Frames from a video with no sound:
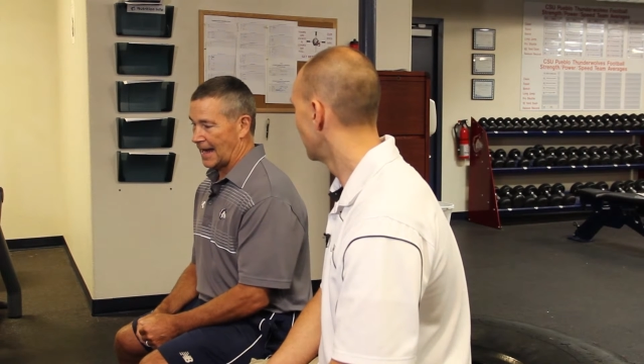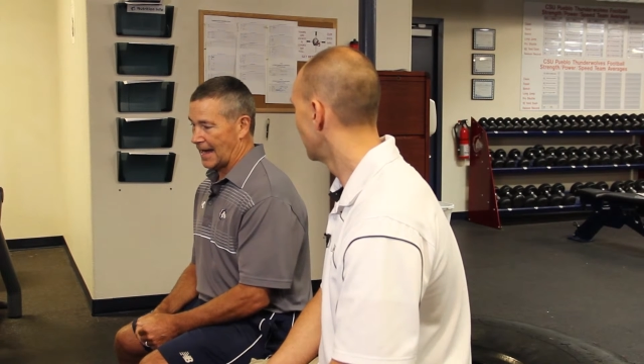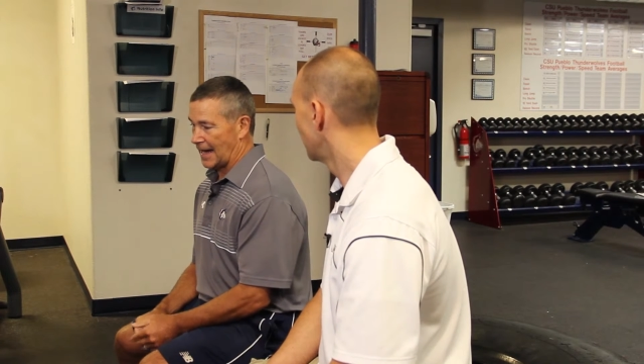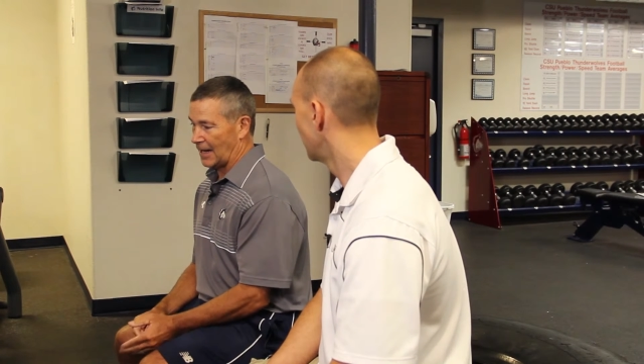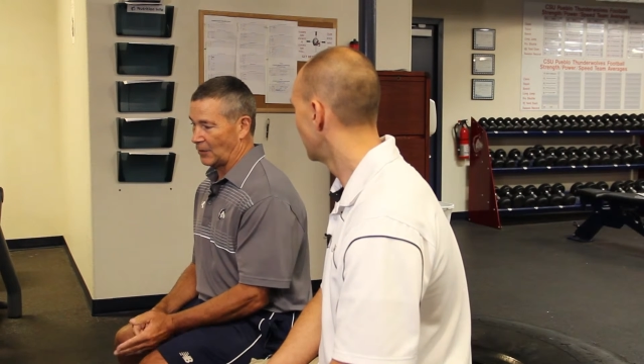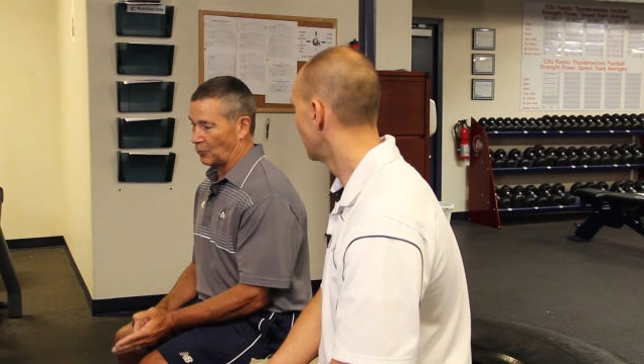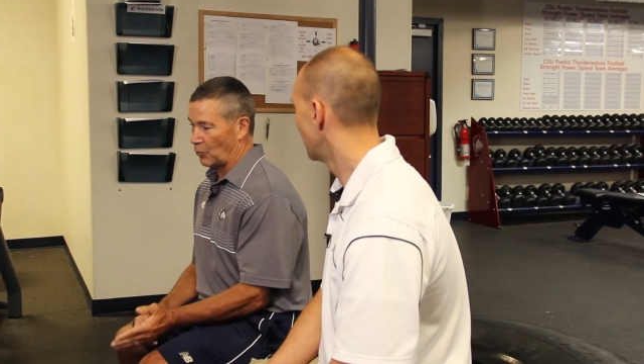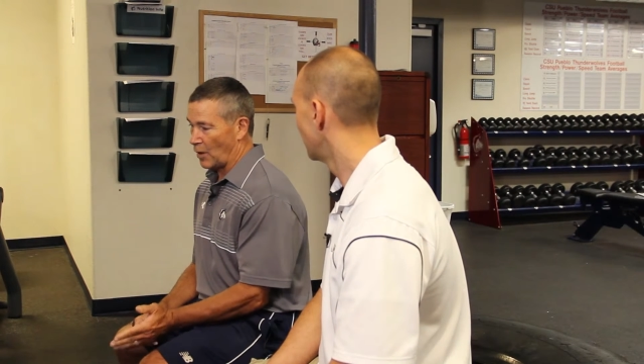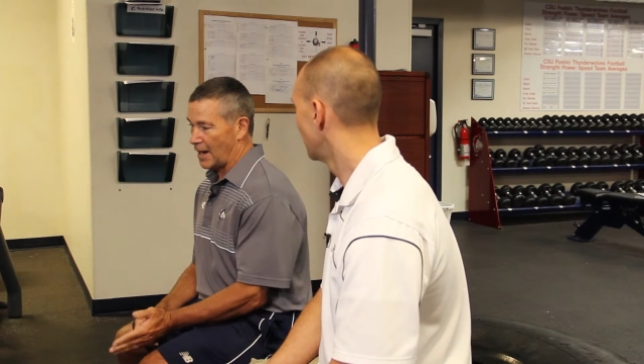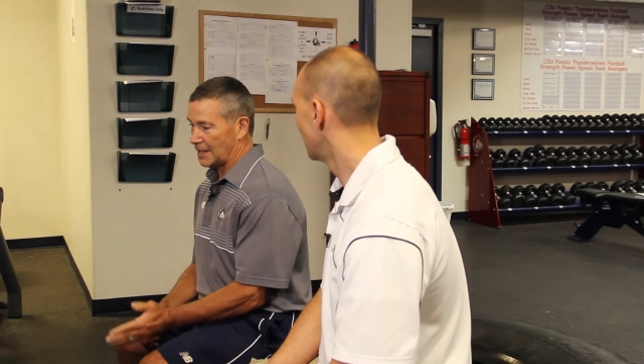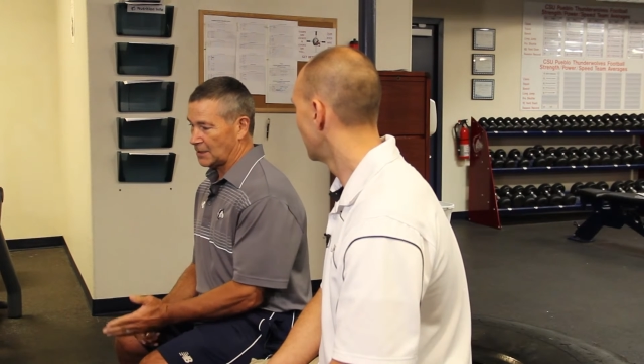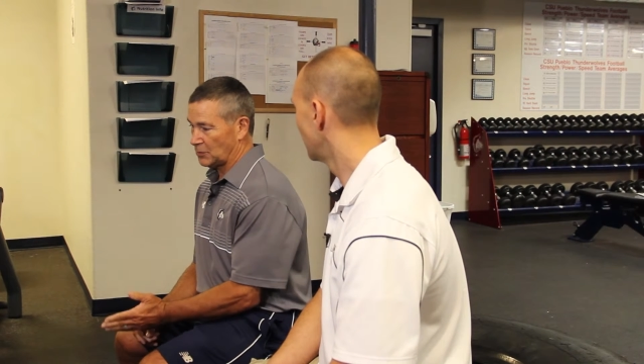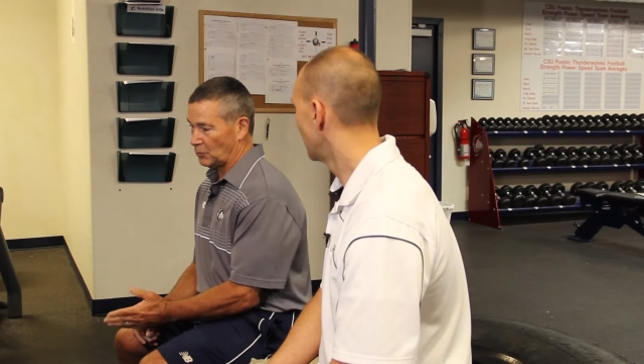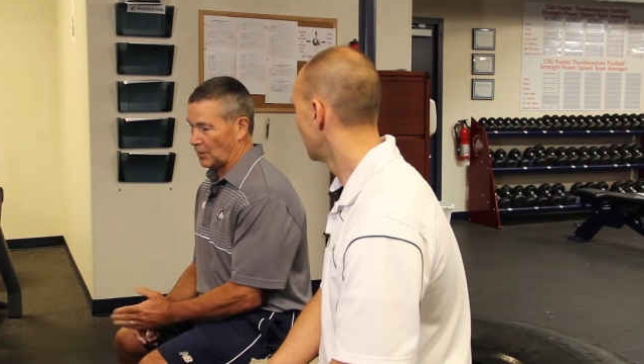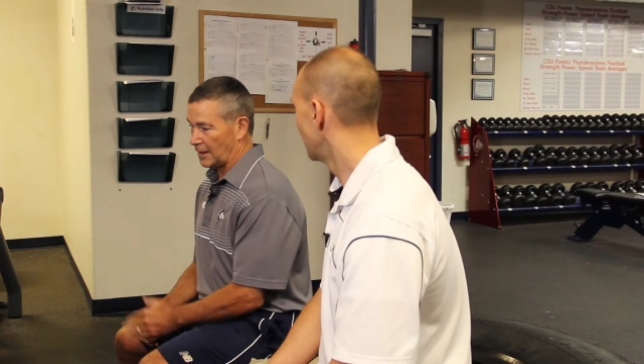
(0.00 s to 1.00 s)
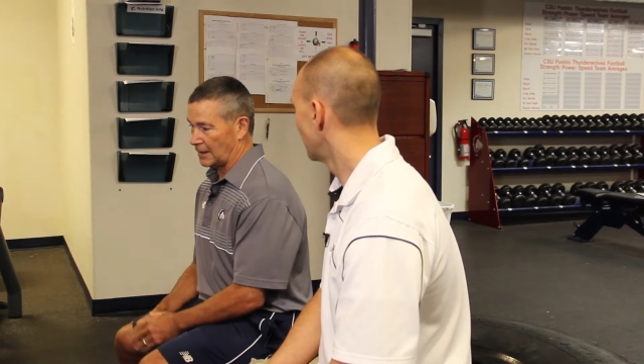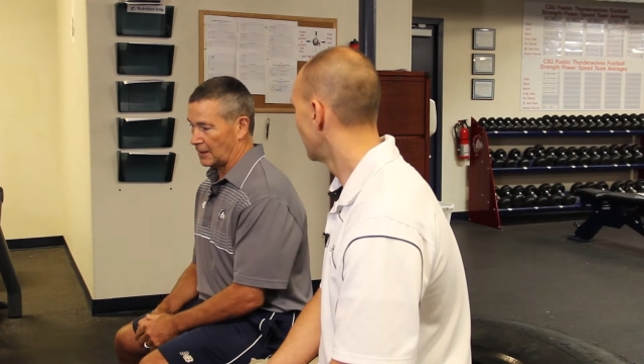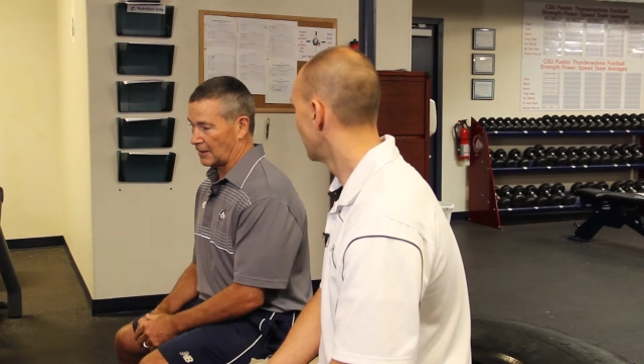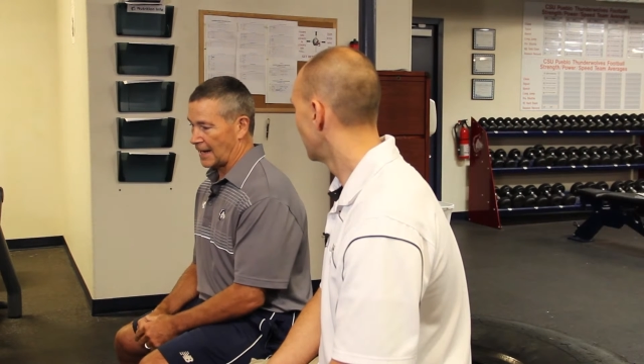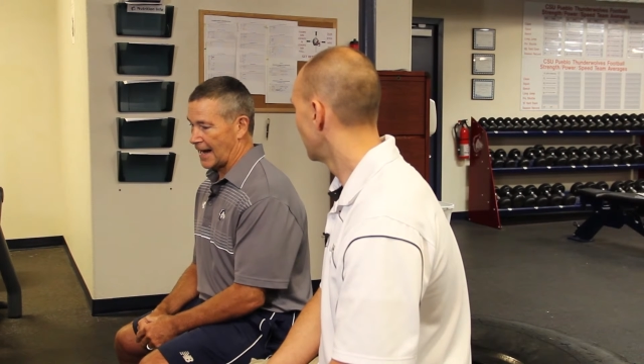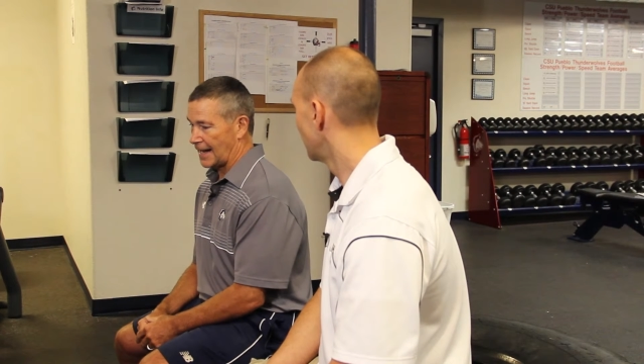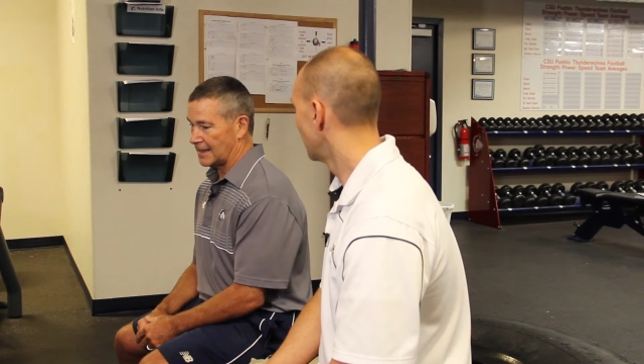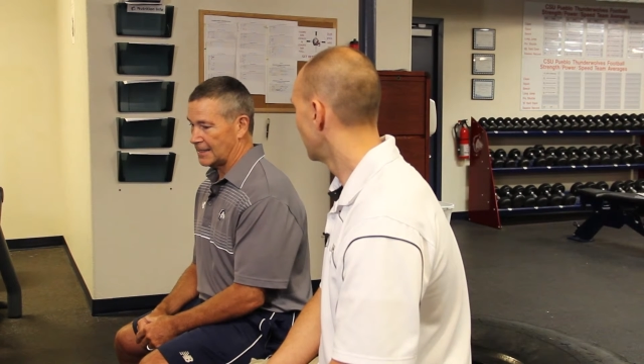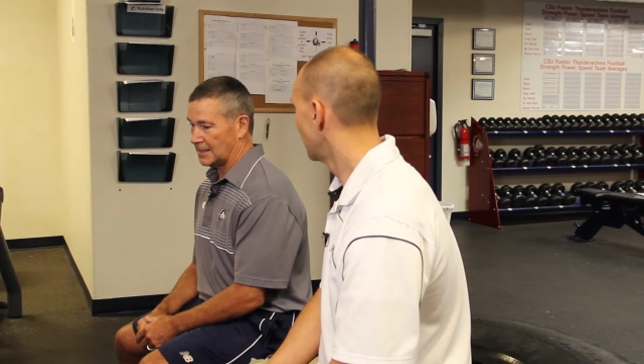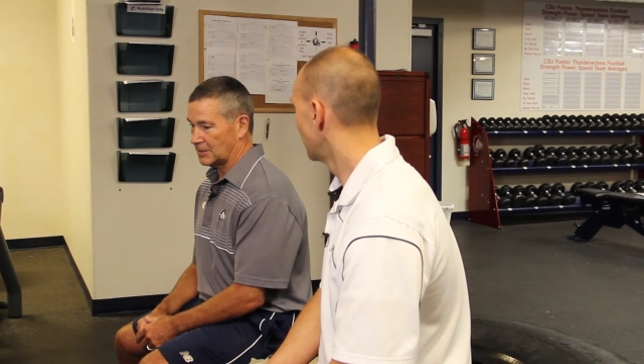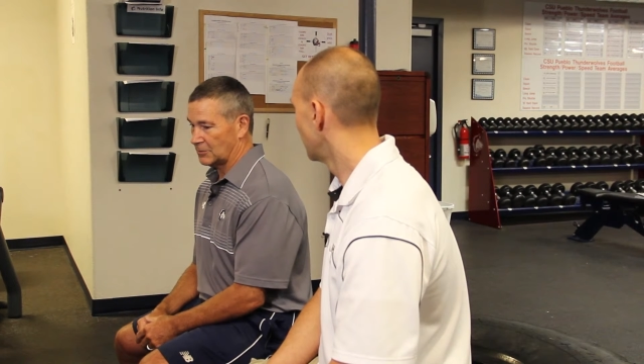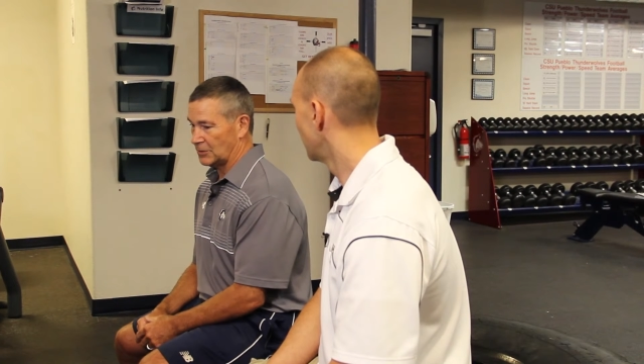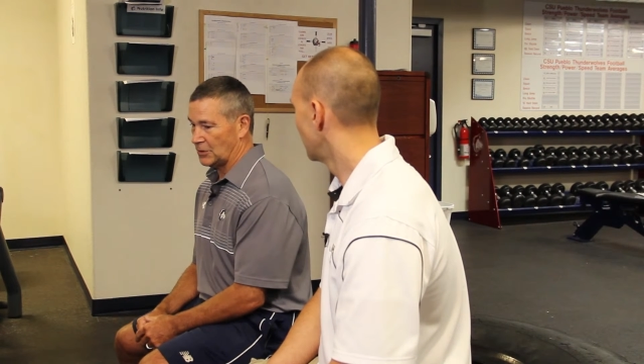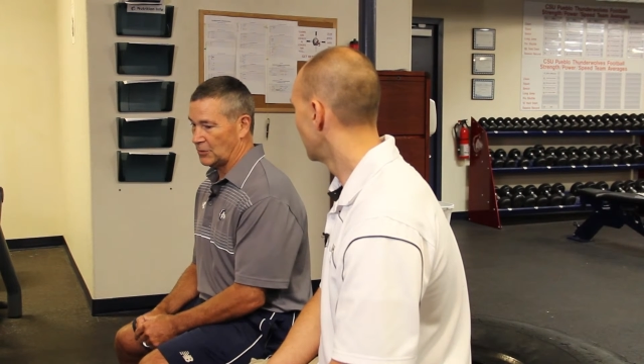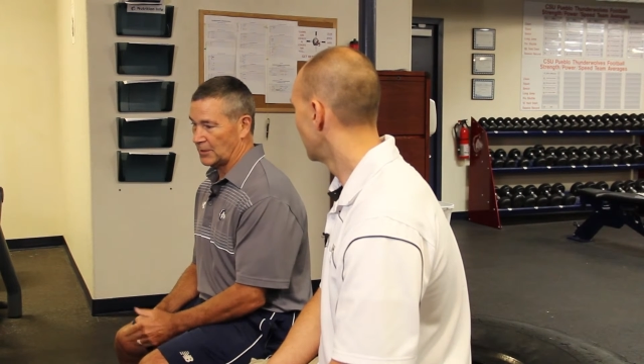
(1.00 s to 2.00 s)
and watch what our
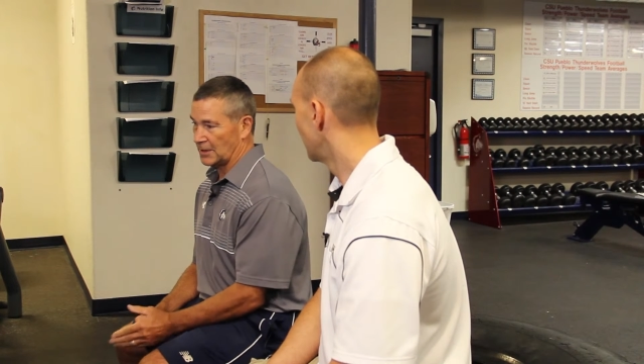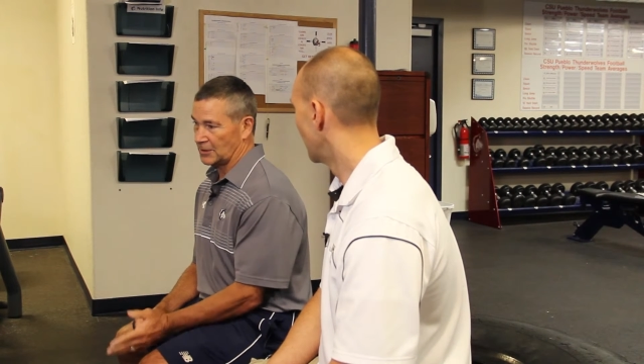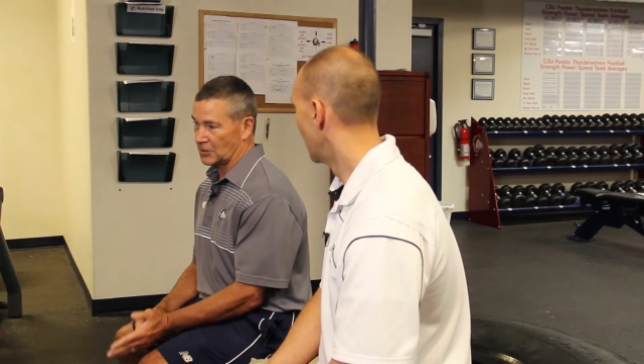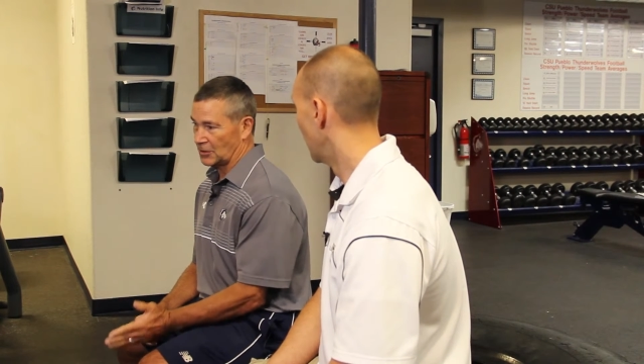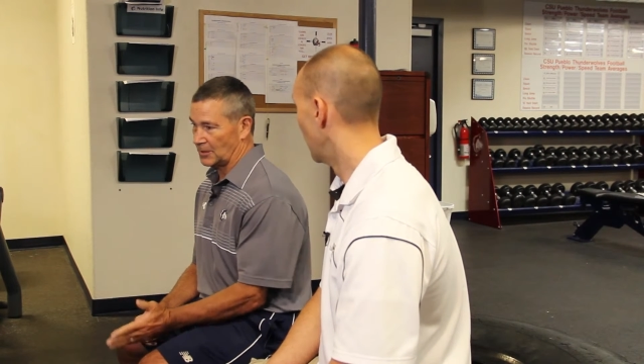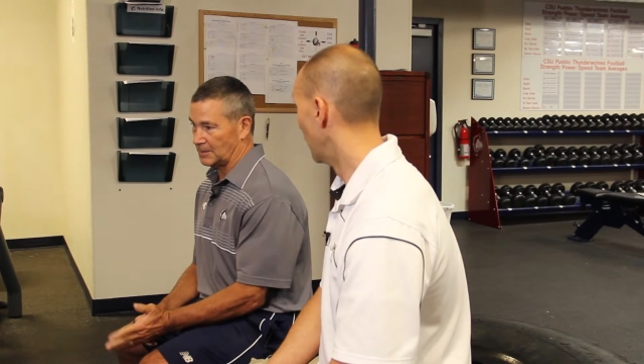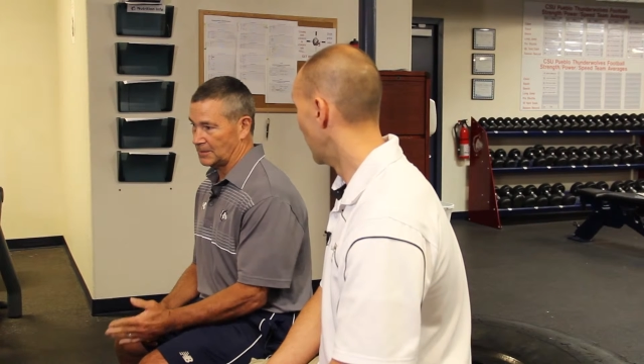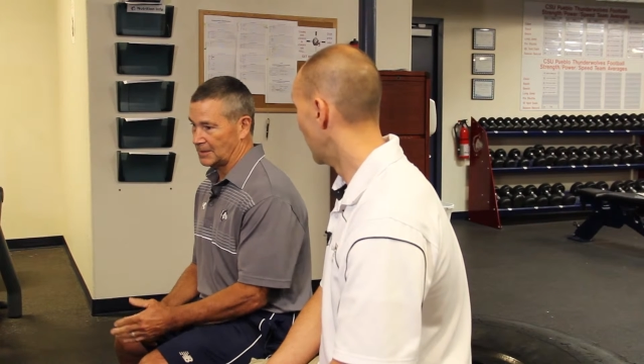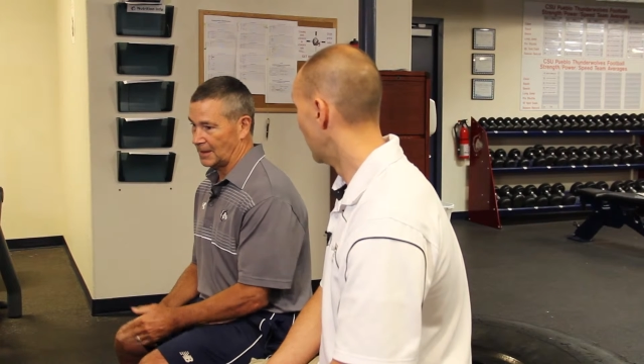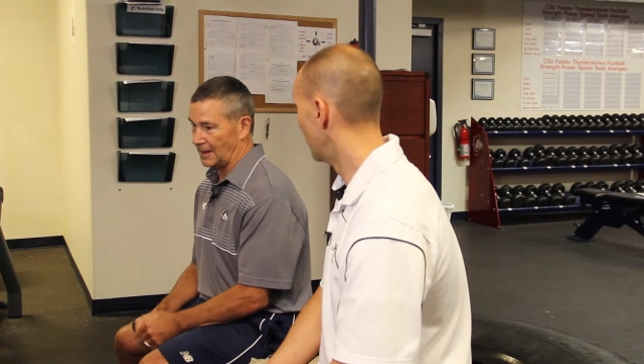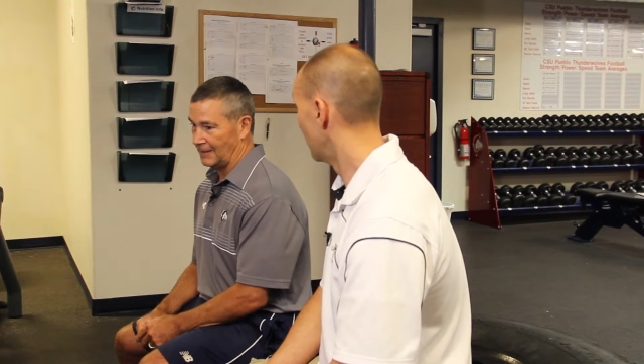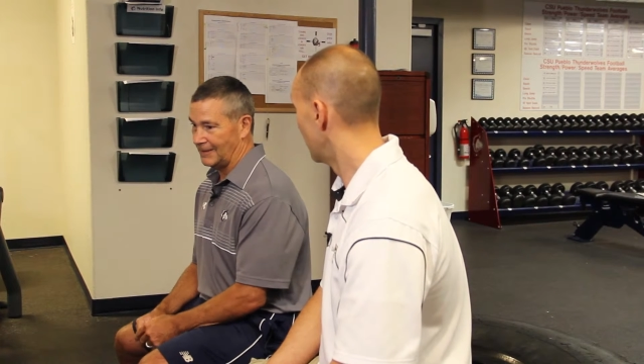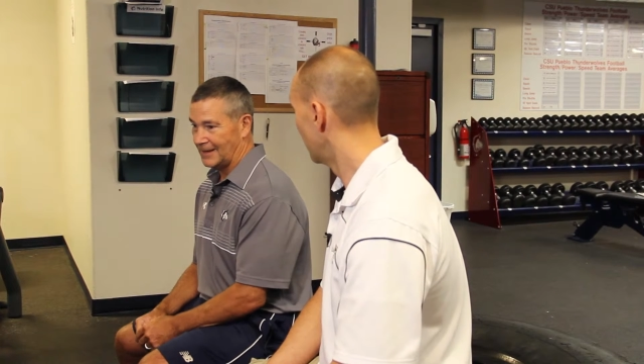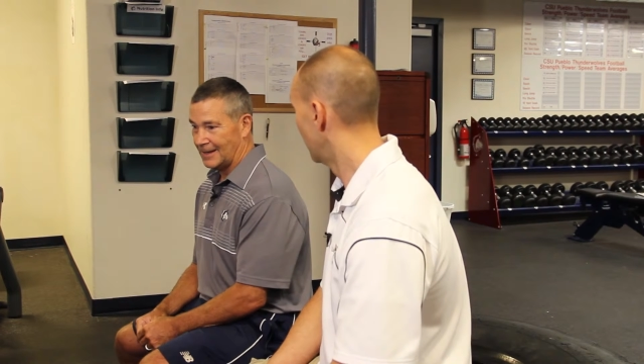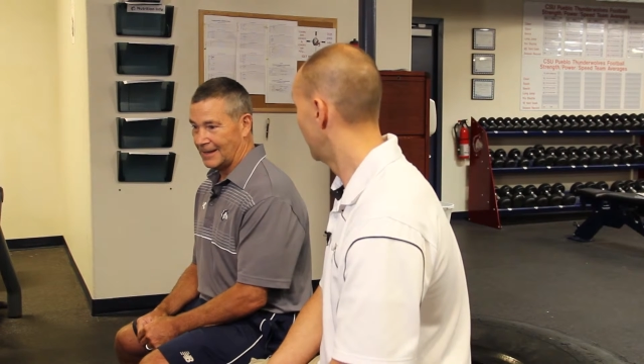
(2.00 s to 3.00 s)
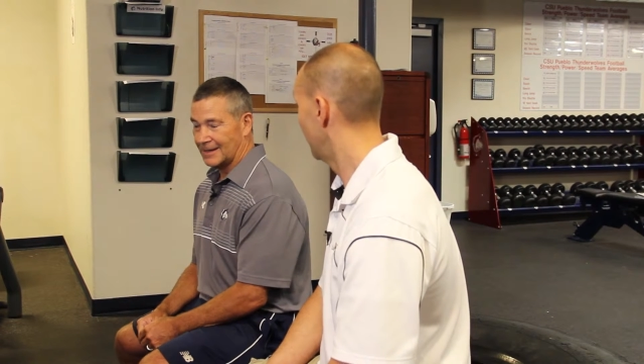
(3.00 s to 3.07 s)
athletes were doing in terms of